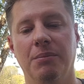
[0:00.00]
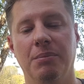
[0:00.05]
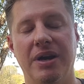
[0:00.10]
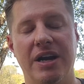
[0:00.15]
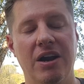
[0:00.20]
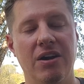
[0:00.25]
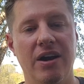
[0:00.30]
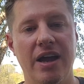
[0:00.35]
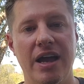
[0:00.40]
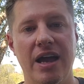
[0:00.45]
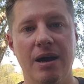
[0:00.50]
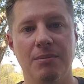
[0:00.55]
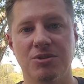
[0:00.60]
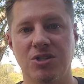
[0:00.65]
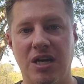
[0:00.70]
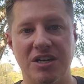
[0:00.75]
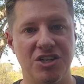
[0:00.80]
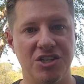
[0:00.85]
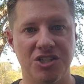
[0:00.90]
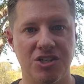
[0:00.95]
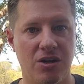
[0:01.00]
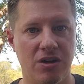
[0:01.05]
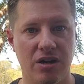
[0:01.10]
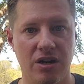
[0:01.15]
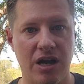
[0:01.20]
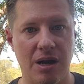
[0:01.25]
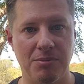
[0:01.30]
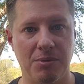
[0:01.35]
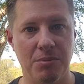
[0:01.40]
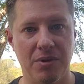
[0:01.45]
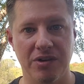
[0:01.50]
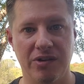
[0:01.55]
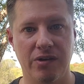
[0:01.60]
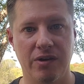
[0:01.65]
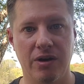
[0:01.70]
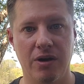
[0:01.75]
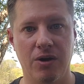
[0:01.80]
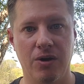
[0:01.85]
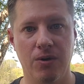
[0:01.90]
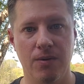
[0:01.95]
but here I am. So I just started a couple months
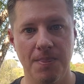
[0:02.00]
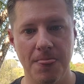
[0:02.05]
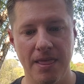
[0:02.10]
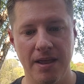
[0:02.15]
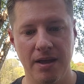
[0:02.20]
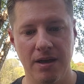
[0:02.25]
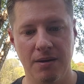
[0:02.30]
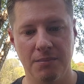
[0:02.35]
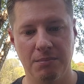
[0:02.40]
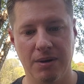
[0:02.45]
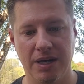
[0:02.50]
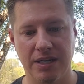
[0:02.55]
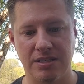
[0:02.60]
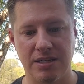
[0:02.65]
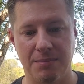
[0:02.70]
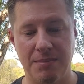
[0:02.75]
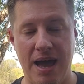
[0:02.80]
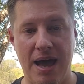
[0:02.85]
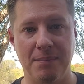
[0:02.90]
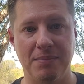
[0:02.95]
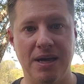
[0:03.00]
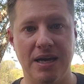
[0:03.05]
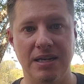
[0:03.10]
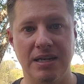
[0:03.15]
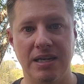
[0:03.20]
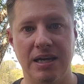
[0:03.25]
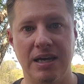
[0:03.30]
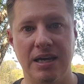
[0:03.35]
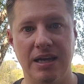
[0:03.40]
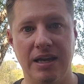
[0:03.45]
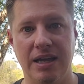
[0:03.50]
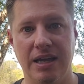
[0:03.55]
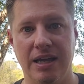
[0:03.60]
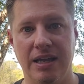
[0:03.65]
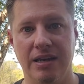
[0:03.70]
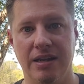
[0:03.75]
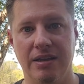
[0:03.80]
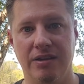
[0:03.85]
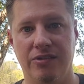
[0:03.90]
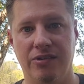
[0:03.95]
ago, but I'm happy I did.
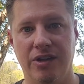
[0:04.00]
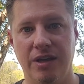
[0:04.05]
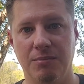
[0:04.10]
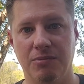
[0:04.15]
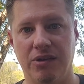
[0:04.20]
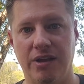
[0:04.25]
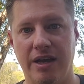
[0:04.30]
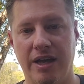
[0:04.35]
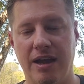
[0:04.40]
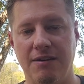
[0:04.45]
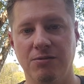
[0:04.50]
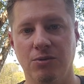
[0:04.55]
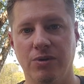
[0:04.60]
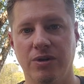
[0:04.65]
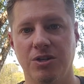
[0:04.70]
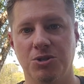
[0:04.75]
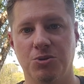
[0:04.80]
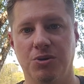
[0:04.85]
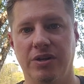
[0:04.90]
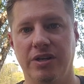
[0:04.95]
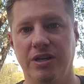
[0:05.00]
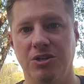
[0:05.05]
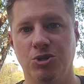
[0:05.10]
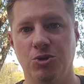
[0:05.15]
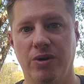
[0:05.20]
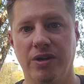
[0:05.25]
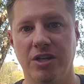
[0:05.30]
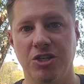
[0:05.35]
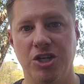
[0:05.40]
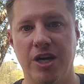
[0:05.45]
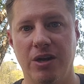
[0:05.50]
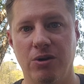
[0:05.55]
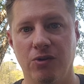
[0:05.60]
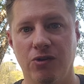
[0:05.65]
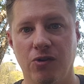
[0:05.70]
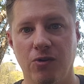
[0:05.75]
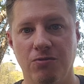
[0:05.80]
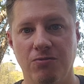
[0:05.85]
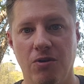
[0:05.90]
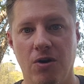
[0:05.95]
And it seems like everyone is really enjoying the channel
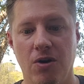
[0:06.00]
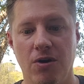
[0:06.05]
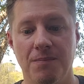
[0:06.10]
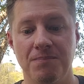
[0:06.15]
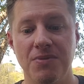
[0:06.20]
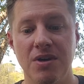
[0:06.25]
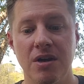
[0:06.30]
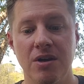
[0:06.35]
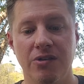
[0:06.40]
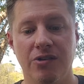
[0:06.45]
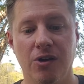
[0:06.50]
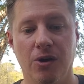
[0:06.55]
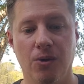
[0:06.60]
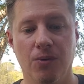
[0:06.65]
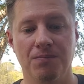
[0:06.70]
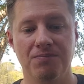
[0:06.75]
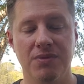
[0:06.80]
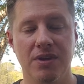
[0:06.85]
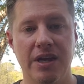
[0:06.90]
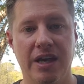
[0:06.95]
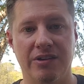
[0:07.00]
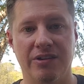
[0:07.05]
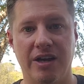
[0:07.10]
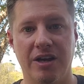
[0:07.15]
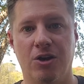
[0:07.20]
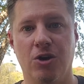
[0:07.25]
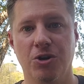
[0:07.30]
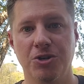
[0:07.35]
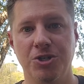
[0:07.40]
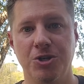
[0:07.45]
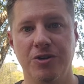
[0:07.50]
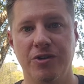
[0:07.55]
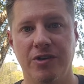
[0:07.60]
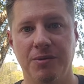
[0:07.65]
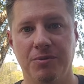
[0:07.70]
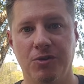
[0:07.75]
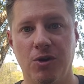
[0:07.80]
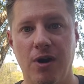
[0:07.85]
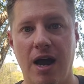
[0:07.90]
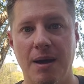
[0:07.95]
so far. So, yes, I encourage you to
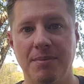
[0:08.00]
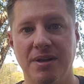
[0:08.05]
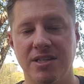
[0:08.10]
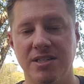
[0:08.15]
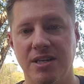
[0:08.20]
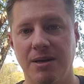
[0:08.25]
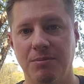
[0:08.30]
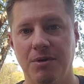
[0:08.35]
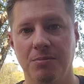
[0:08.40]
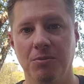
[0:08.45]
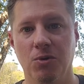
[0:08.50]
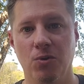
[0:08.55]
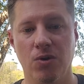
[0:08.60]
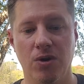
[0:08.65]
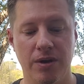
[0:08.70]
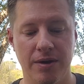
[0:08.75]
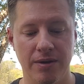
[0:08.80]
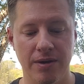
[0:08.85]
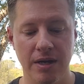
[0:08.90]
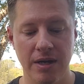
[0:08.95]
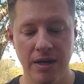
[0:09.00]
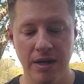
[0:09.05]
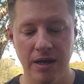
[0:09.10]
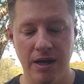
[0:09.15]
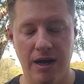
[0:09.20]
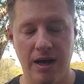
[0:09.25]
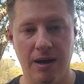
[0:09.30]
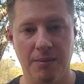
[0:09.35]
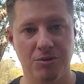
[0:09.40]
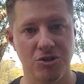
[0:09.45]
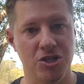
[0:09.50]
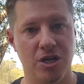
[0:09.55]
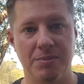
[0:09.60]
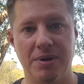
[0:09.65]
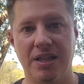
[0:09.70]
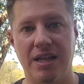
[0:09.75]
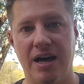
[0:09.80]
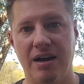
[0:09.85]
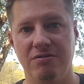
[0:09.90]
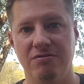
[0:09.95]
subscribe. That's tip number one. Um, there's going to be
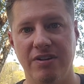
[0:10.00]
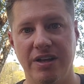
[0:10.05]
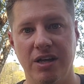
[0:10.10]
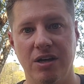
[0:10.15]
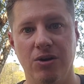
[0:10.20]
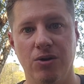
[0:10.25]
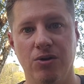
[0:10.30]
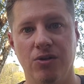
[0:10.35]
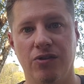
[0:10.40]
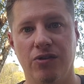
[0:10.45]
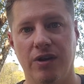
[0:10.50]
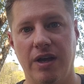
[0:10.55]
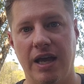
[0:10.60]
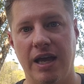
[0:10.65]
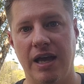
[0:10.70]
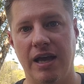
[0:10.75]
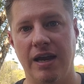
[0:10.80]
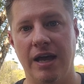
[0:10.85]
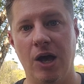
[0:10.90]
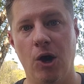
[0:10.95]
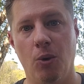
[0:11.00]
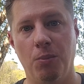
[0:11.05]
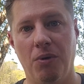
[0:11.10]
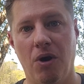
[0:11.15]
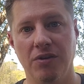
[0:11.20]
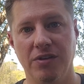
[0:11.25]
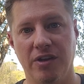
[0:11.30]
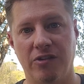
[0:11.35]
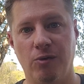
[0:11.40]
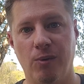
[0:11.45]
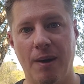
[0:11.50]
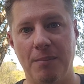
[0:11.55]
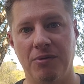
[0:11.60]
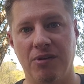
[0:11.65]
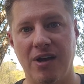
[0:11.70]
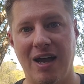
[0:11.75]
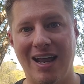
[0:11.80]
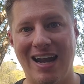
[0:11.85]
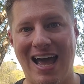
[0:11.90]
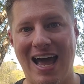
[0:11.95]
a lot of videos and help on this
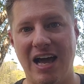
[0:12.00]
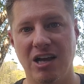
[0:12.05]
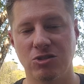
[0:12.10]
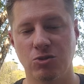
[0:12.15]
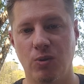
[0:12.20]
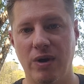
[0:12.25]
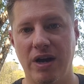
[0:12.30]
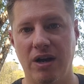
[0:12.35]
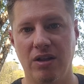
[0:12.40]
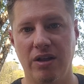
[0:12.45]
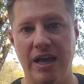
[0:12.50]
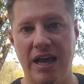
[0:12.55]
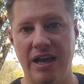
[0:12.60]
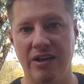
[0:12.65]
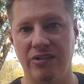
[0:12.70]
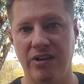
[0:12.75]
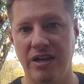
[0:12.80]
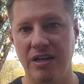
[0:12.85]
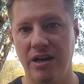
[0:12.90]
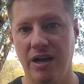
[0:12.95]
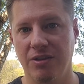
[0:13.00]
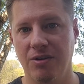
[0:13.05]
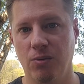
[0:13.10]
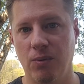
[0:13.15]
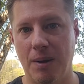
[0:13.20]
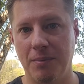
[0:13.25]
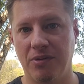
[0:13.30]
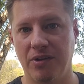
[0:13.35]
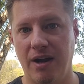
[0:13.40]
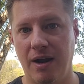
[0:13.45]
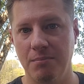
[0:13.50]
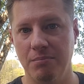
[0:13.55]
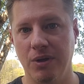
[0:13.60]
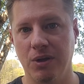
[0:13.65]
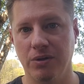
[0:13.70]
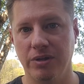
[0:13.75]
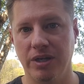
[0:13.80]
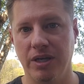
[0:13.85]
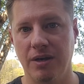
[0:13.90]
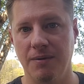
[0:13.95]
website, as well as another website I'm
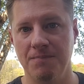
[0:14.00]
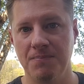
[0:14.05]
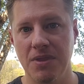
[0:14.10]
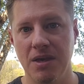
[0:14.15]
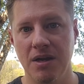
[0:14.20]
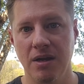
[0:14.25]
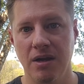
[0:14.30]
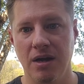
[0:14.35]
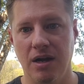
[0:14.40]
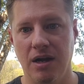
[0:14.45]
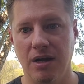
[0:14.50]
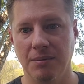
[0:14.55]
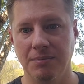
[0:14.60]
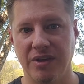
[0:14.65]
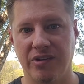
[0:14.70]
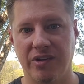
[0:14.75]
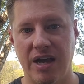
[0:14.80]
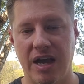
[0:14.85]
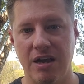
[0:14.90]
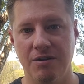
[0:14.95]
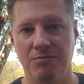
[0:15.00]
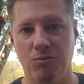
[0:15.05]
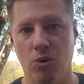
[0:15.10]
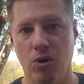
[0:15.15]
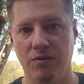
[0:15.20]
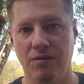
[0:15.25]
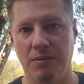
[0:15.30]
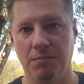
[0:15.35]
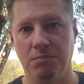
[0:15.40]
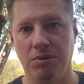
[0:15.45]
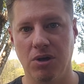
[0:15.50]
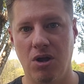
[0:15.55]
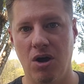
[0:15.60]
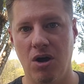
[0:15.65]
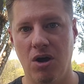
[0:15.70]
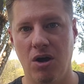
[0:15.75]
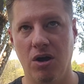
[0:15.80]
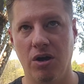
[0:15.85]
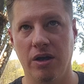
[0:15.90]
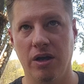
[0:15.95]
building um, that's kind of more of a
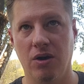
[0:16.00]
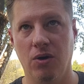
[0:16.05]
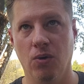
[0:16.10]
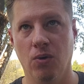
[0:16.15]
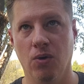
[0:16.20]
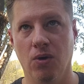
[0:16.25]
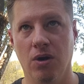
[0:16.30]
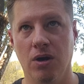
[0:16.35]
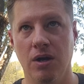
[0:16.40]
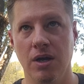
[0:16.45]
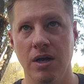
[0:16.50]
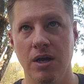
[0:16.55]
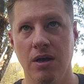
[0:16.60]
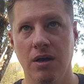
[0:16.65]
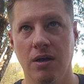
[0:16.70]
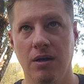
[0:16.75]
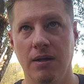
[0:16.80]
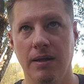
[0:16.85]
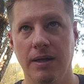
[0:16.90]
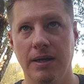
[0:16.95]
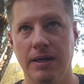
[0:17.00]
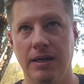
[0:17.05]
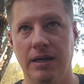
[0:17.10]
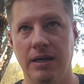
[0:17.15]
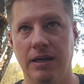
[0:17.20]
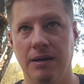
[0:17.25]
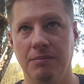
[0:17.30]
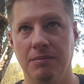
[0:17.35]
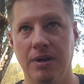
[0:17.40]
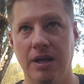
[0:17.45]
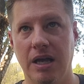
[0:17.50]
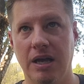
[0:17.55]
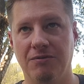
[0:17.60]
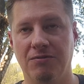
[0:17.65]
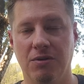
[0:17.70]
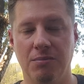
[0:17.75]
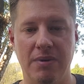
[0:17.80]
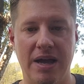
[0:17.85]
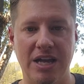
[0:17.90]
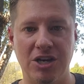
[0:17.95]
blog or uh,
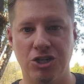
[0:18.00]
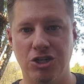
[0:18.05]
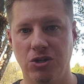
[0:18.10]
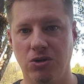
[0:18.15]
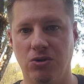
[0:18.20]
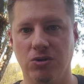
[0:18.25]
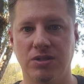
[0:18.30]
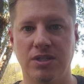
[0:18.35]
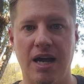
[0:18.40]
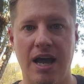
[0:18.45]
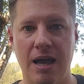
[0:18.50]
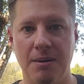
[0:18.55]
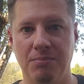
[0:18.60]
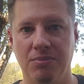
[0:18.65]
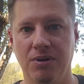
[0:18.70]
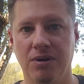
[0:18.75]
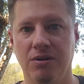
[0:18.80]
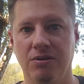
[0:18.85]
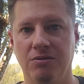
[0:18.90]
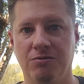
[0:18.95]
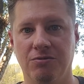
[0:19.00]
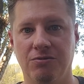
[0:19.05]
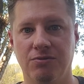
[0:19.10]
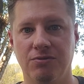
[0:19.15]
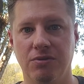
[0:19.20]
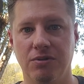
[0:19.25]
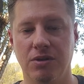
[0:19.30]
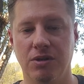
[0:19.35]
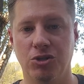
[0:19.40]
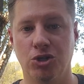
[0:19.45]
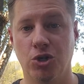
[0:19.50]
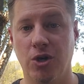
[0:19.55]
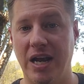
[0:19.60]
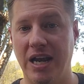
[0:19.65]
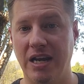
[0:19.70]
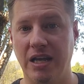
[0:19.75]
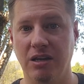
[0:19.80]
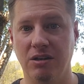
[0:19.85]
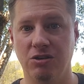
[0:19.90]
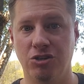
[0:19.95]
informational type of
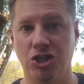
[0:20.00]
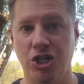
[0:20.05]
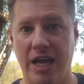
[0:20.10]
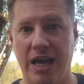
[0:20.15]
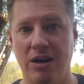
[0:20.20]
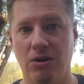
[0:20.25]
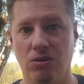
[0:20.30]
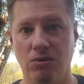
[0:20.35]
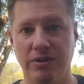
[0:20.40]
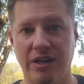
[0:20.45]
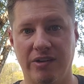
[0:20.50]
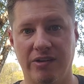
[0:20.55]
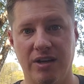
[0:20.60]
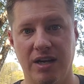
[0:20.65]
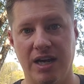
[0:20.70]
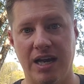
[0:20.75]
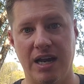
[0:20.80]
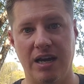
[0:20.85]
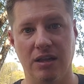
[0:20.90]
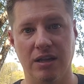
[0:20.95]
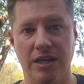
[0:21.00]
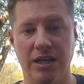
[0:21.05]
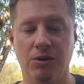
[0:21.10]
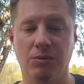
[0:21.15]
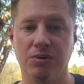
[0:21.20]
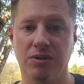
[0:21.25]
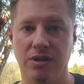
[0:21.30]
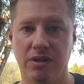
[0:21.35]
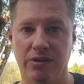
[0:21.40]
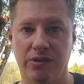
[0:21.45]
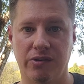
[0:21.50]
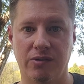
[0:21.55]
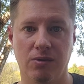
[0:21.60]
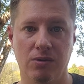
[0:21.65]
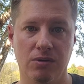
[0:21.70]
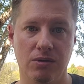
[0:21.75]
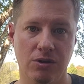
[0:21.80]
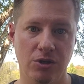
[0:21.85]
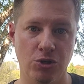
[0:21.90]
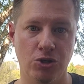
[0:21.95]
training channel that's going to kind of link with this
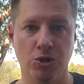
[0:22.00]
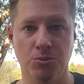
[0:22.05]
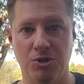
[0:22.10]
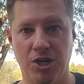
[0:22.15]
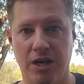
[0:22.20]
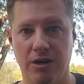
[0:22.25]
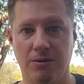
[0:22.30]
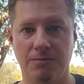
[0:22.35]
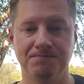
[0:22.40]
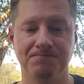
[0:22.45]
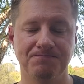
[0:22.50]
YouTube channel.